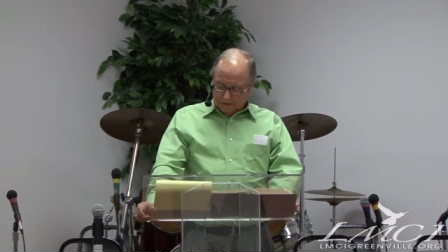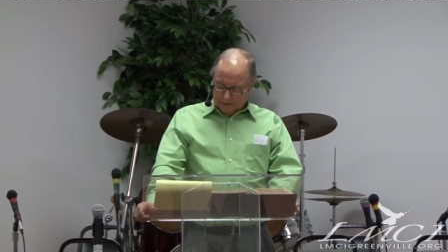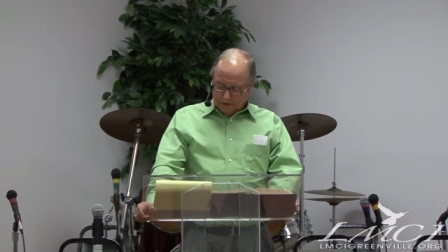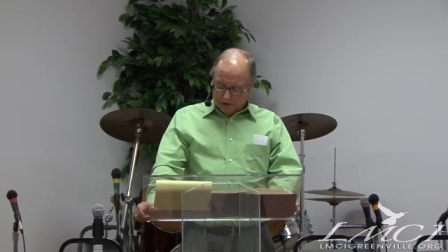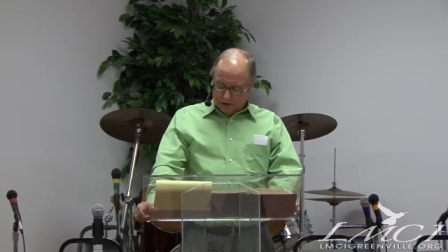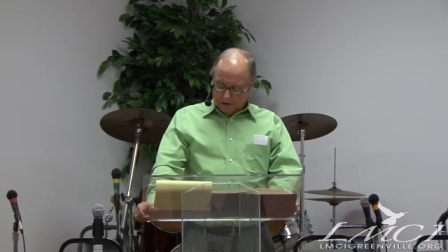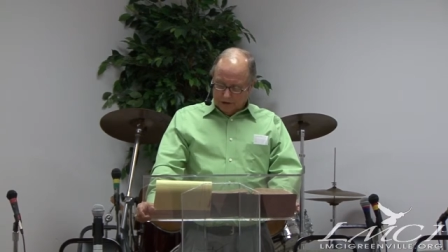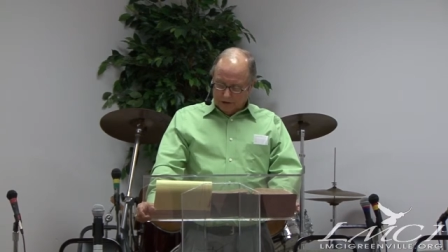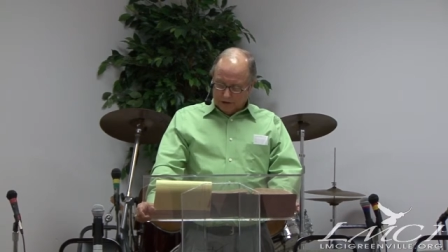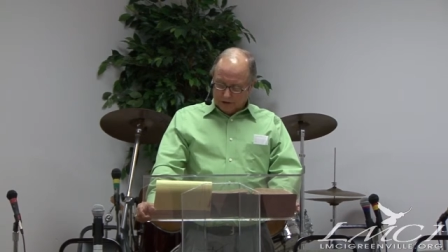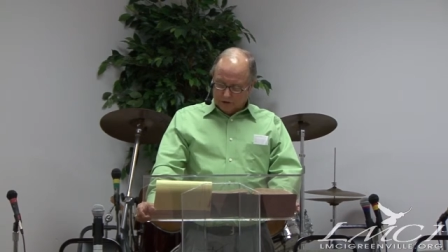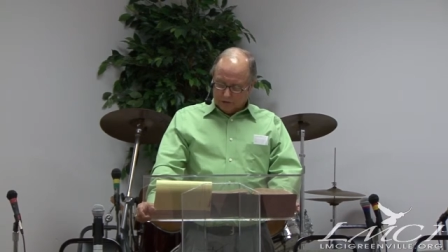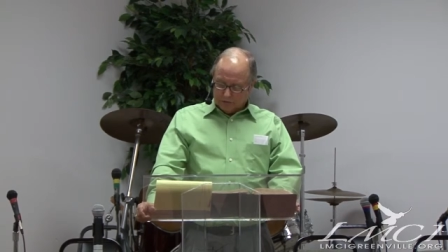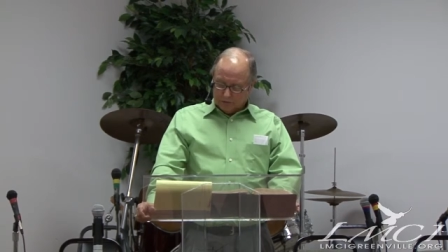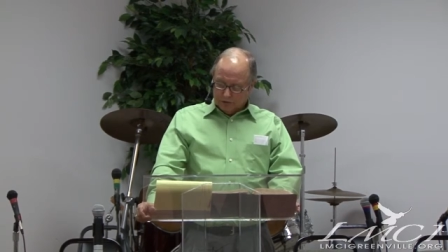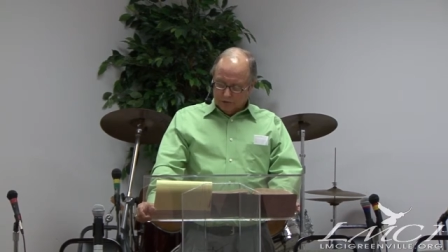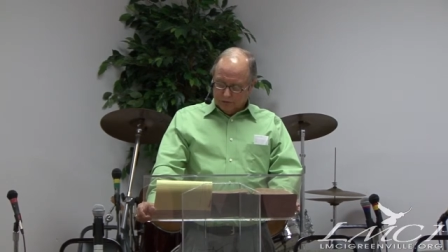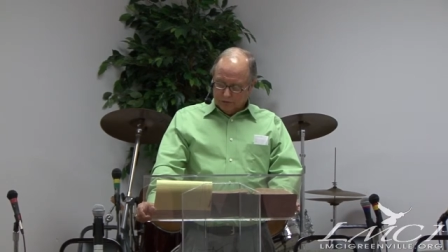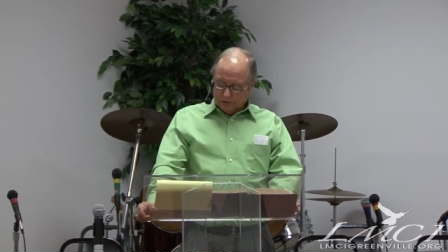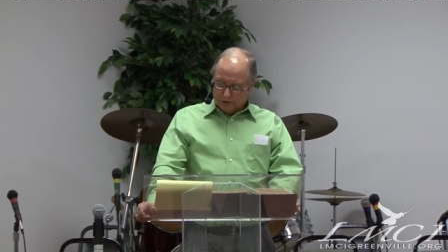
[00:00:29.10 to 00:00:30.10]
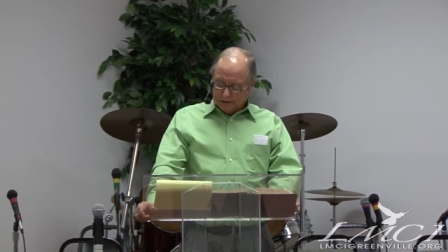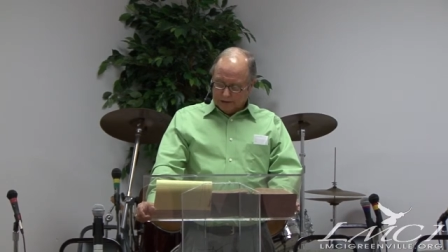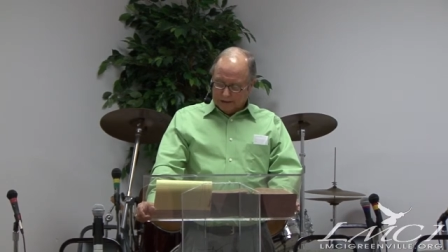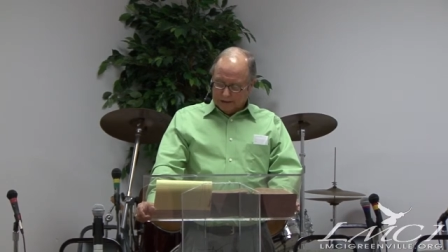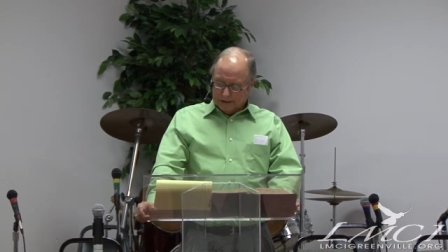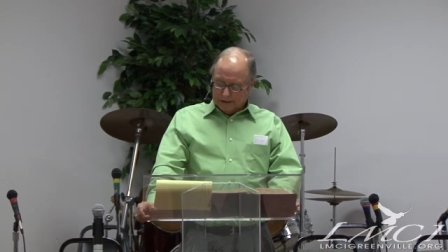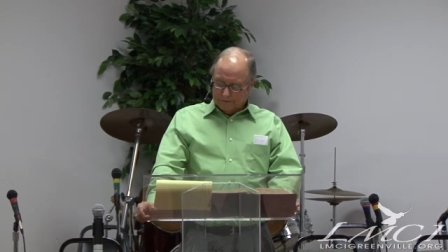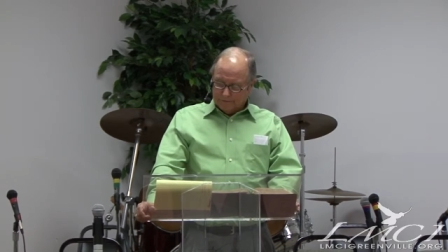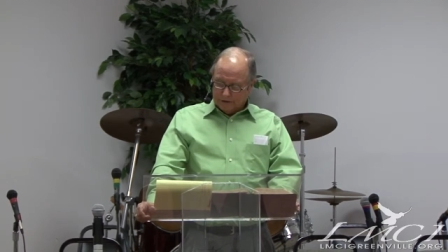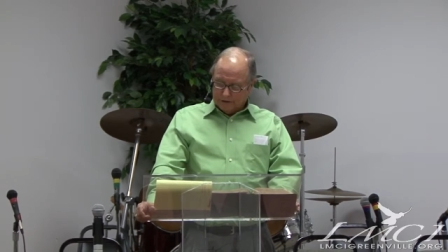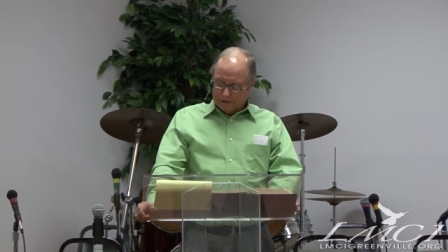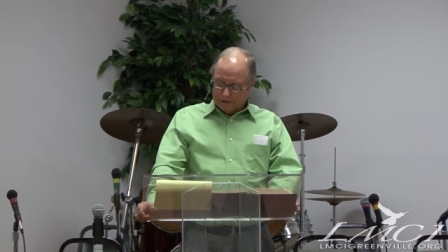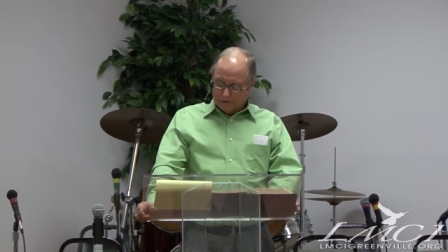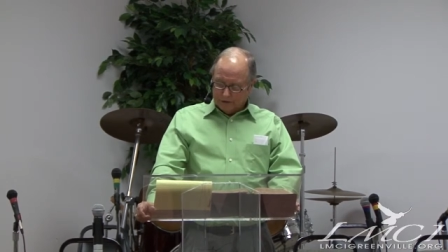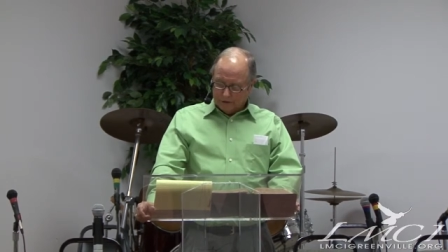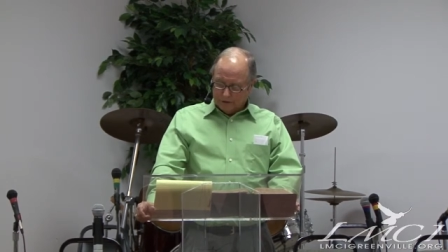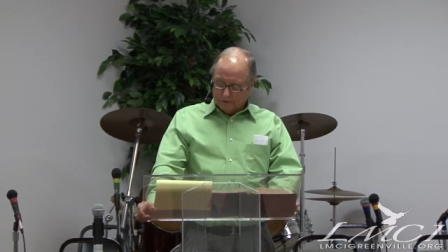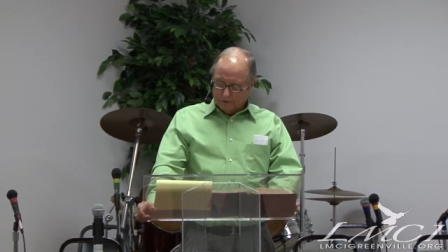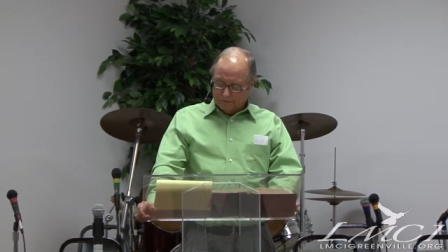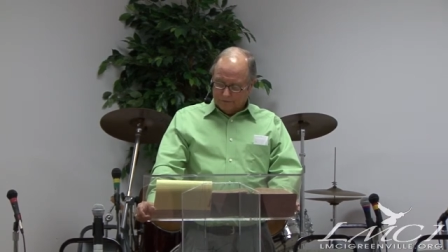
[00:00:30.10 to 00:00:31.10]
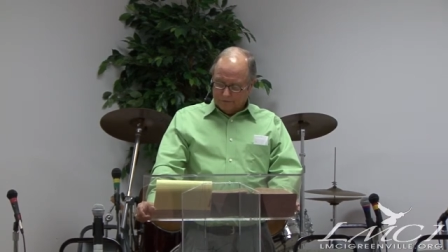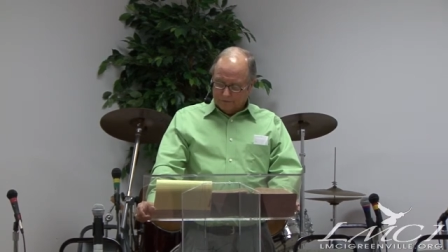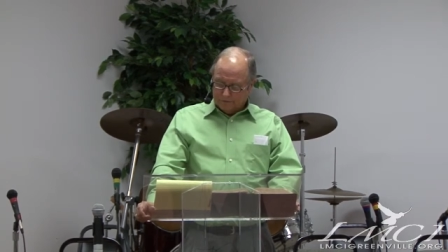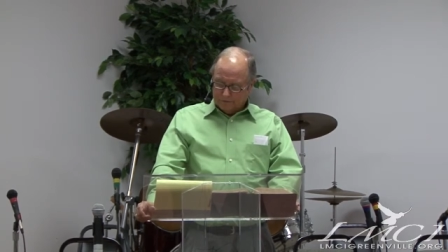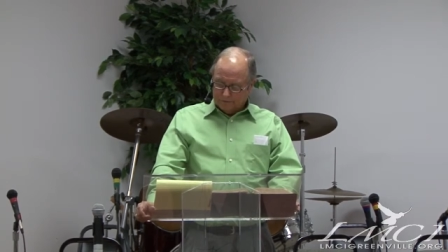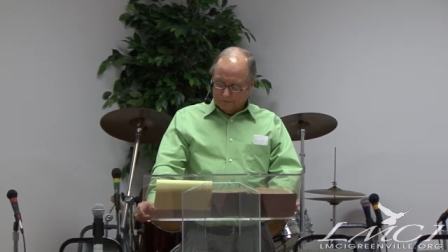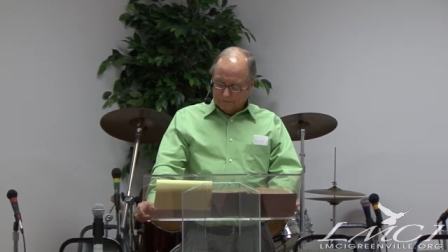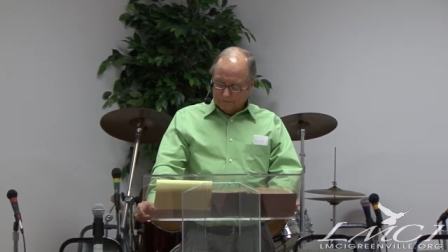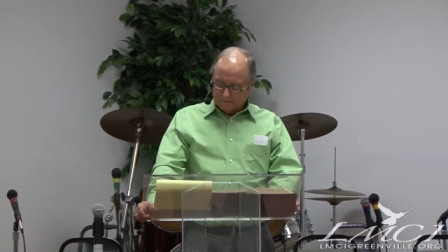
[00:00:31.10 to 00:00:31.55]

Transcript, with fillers: Jesus rules in heaven and earth